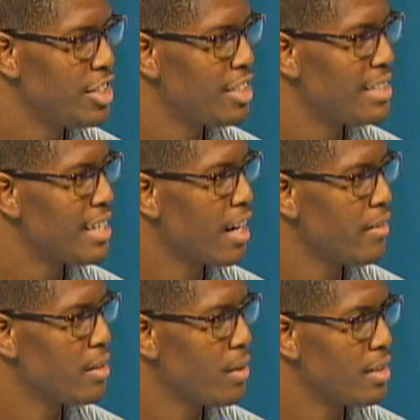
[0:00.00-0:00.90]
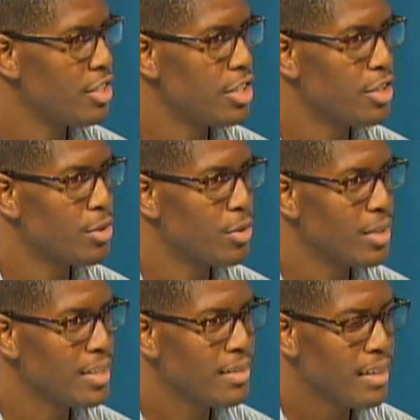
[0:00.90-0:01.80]
in Tacarigua, the church hall,
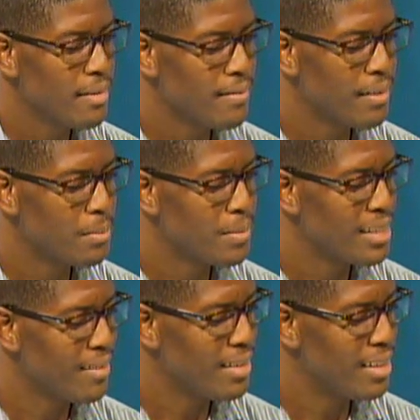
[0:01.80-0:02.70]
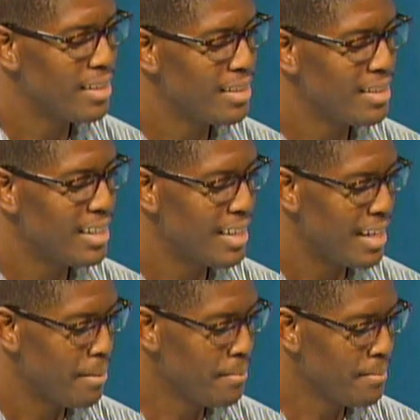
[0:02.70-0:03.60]
mm-hmm. from 7.30
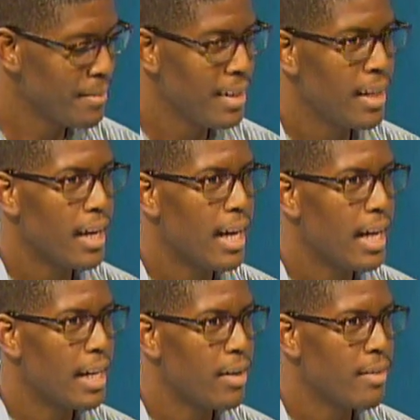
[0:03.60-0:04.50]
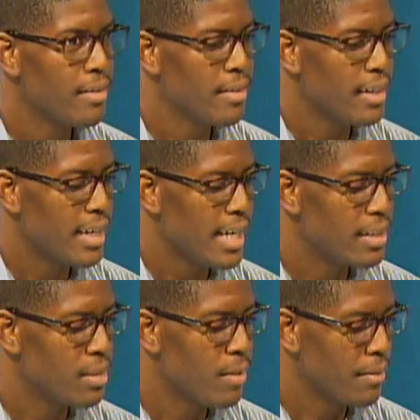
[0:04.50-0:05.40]
a.m. And it's a
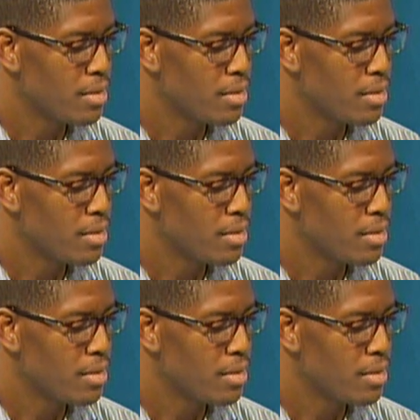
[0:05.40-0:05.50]
breakfast to